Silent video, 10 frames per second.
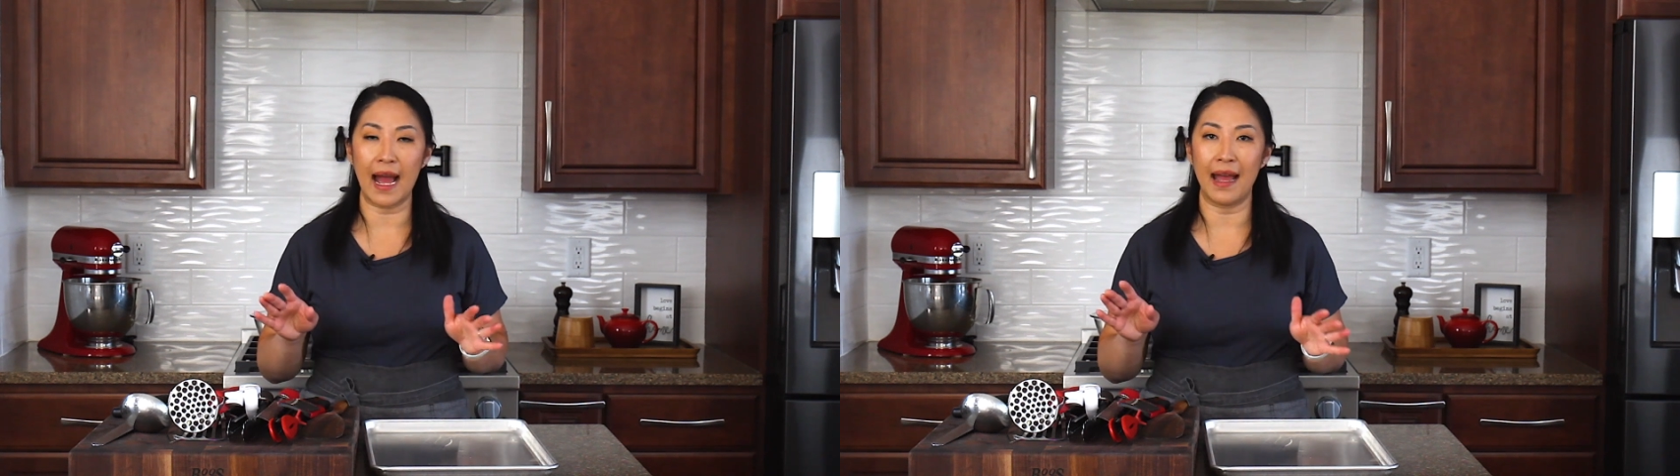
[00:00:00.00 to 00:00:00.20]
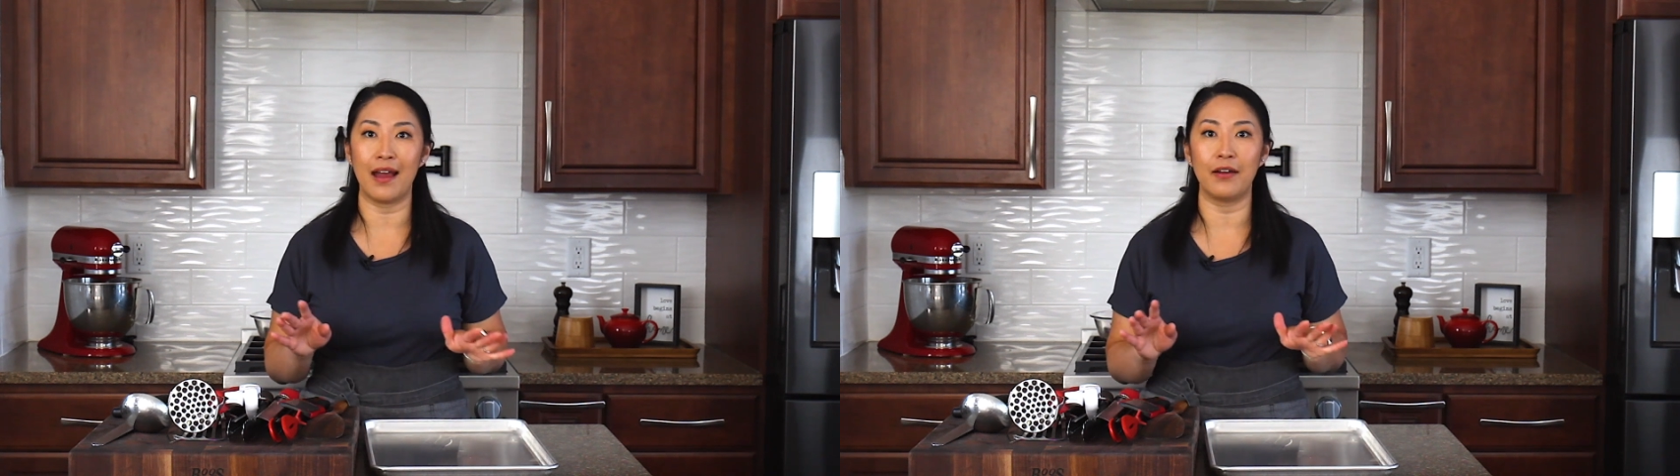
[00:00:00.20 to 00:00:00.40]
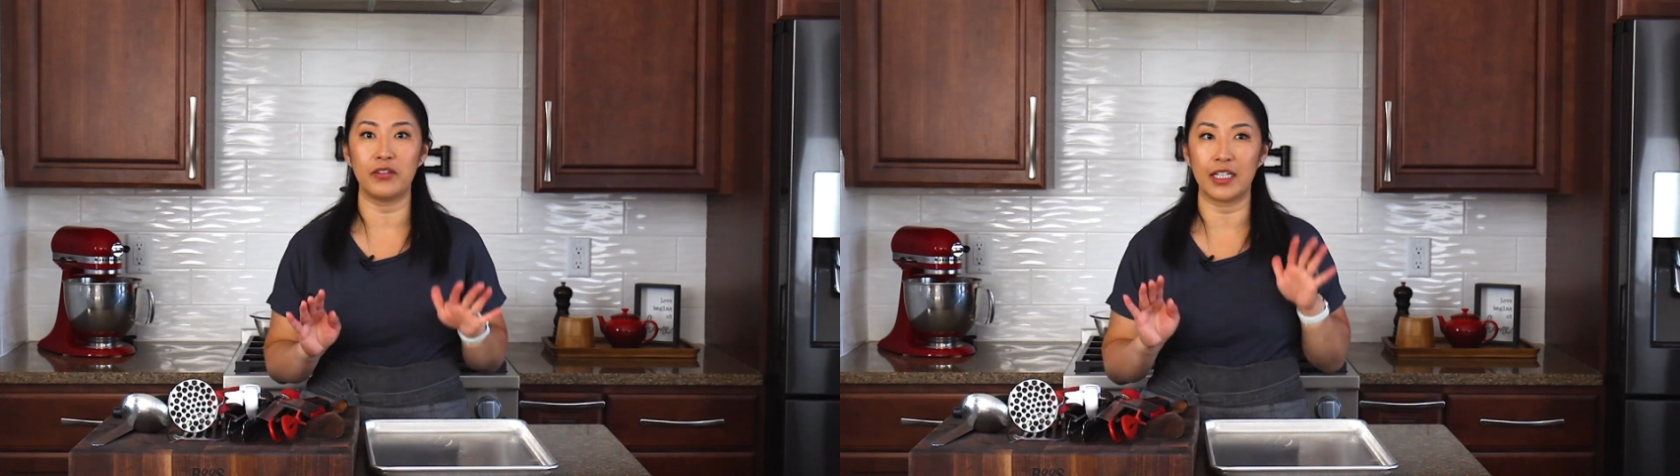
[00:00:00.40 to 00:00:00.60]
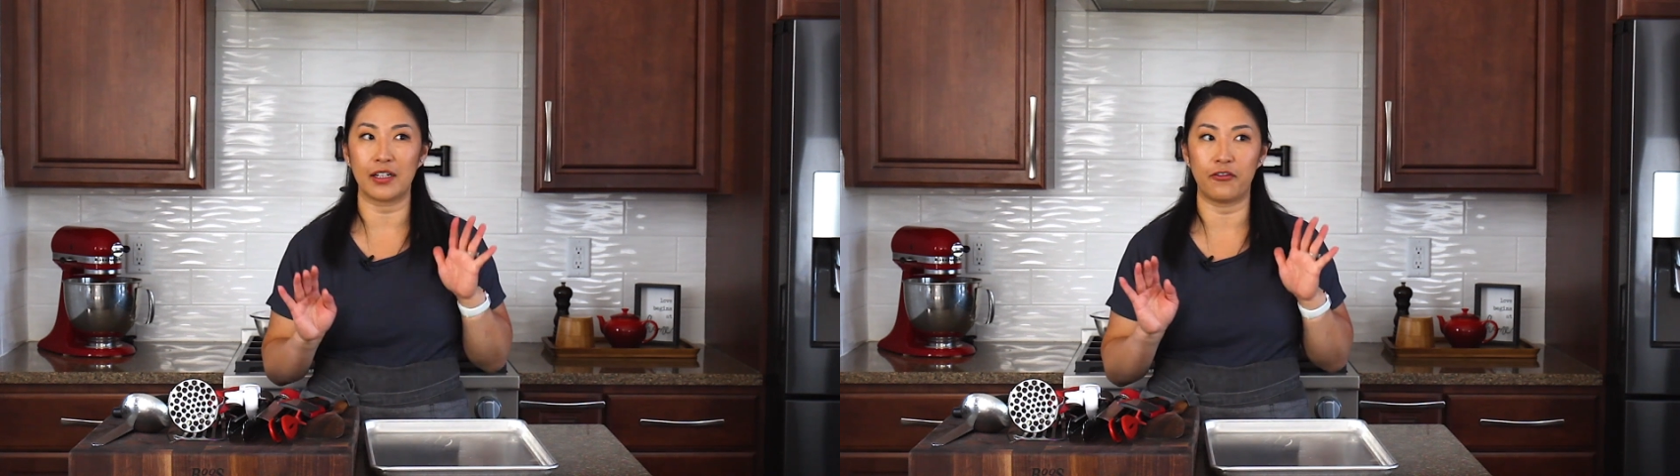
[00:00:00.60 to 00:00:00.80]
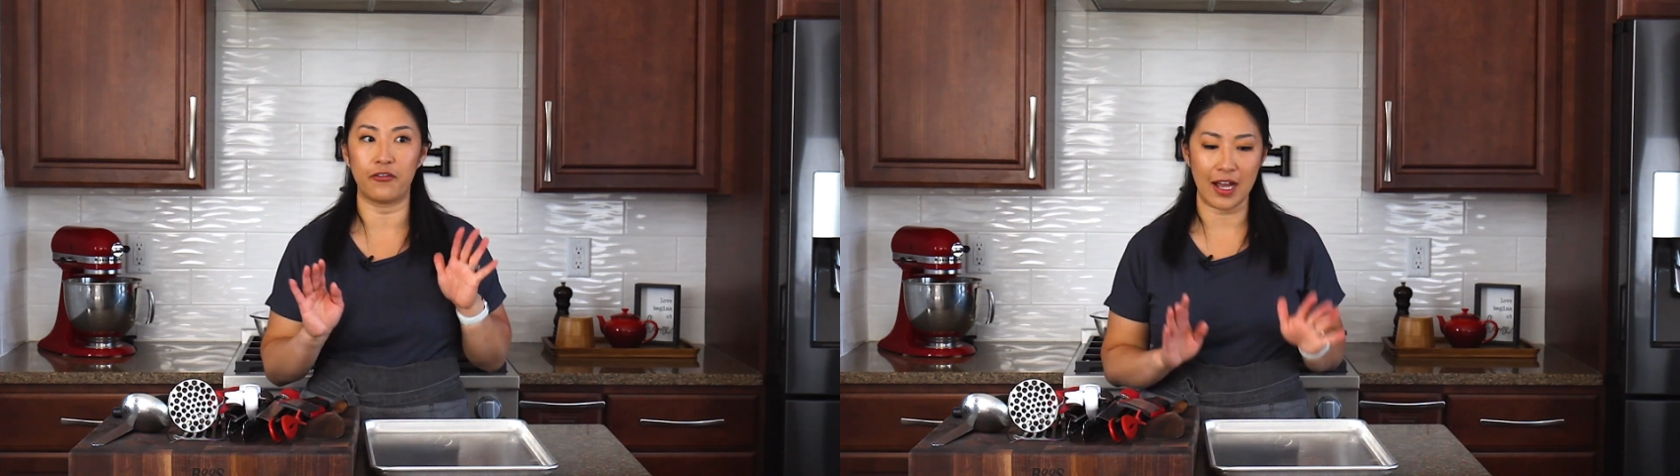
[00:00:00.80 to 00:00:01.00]
I have
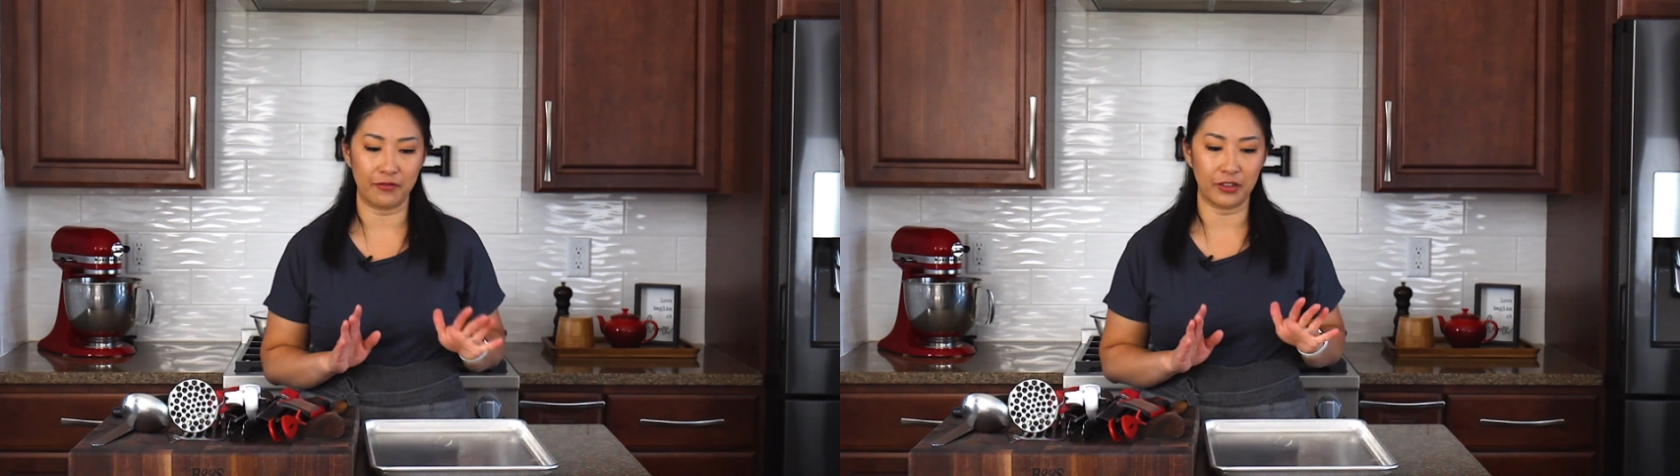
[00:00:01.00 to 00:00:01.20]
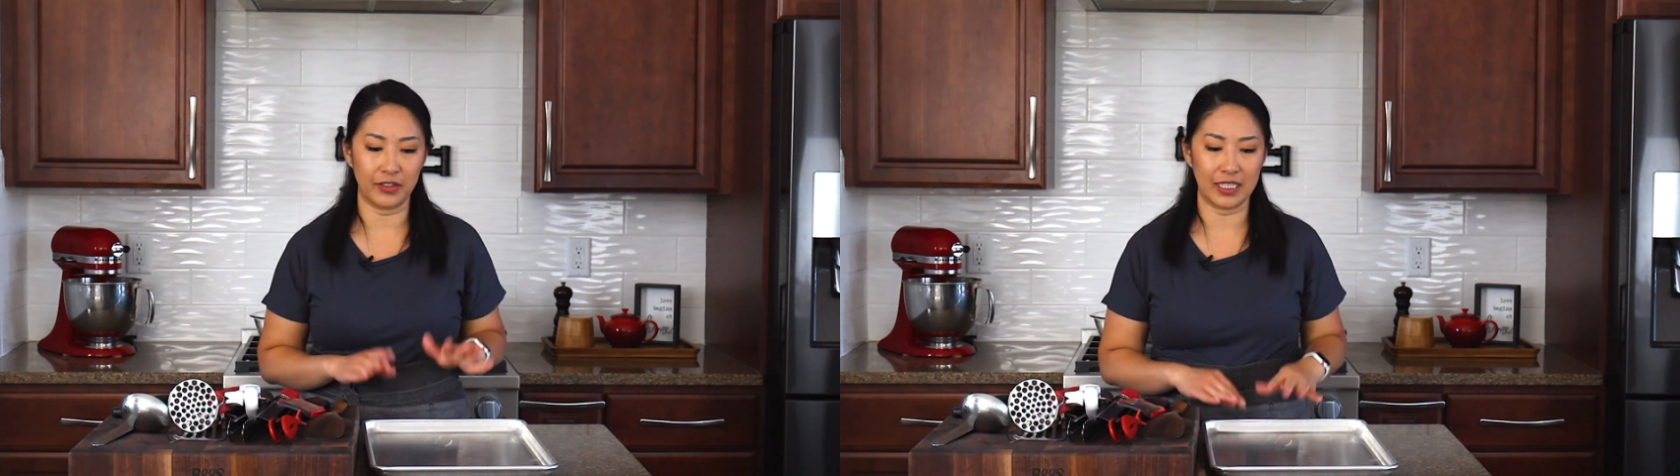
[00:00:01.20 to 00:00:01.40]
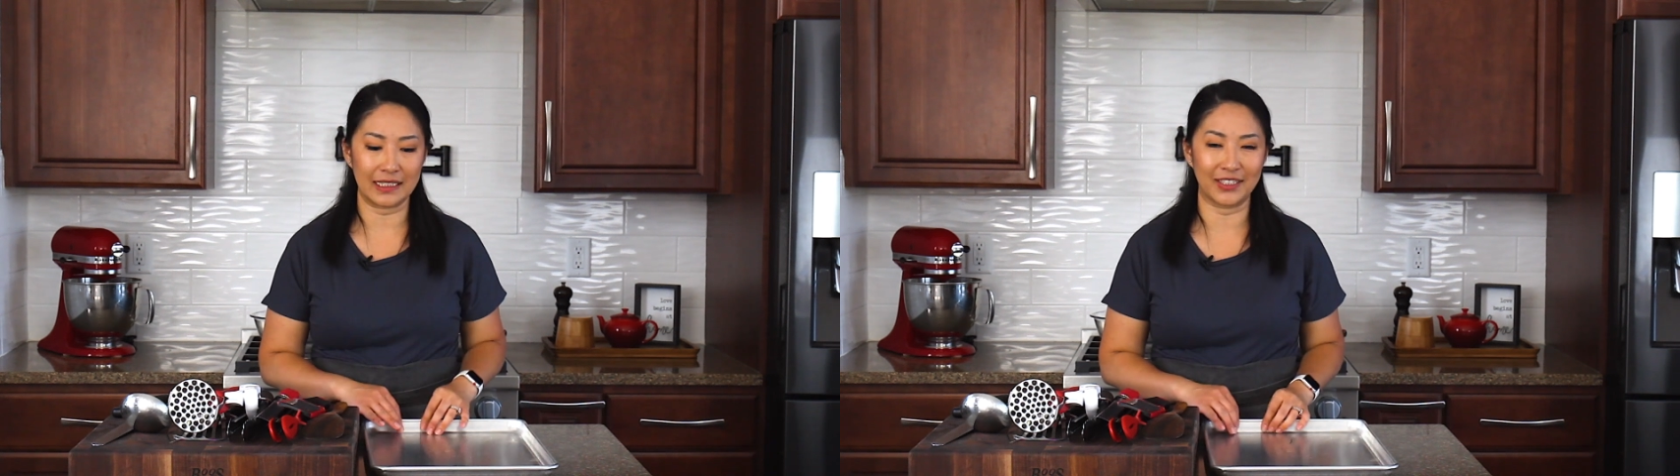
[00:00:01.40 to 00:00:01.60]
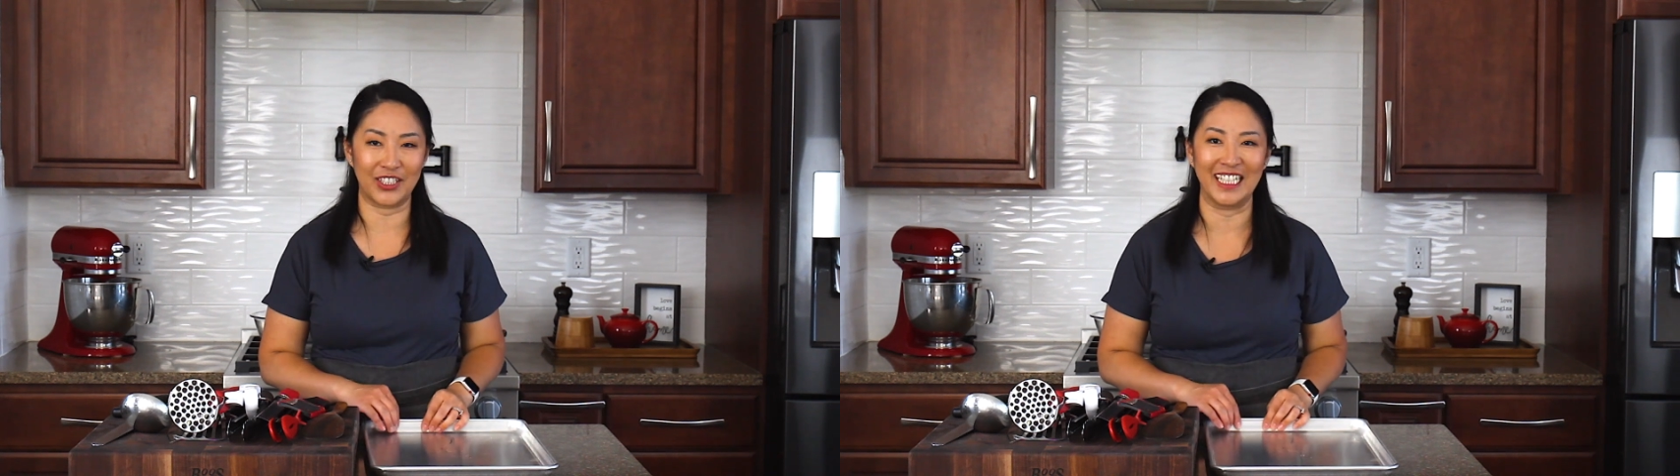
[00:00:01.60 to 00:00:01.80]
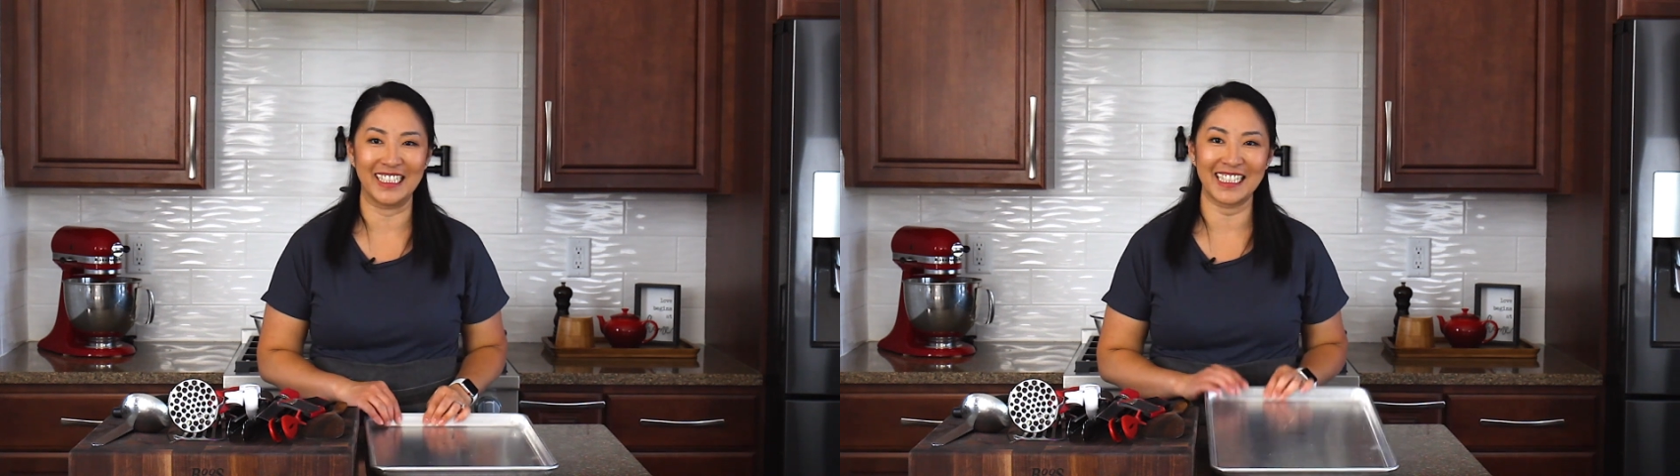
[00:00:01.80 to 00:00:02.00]
like 5 of these
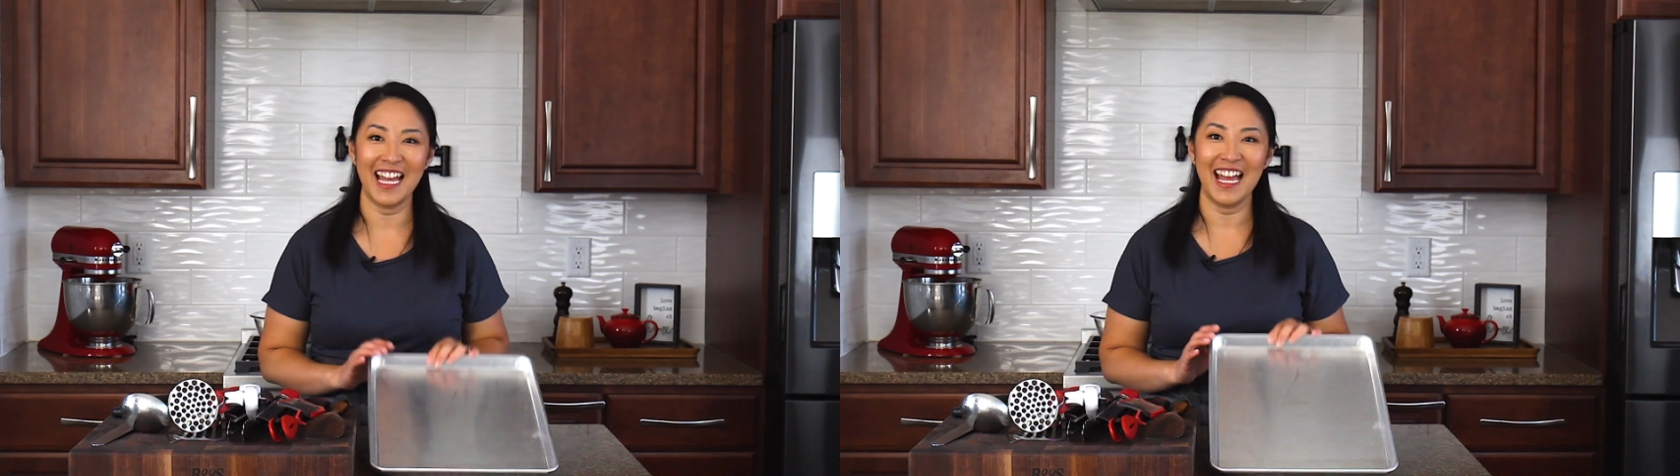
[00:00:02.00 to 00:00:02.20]
sheets,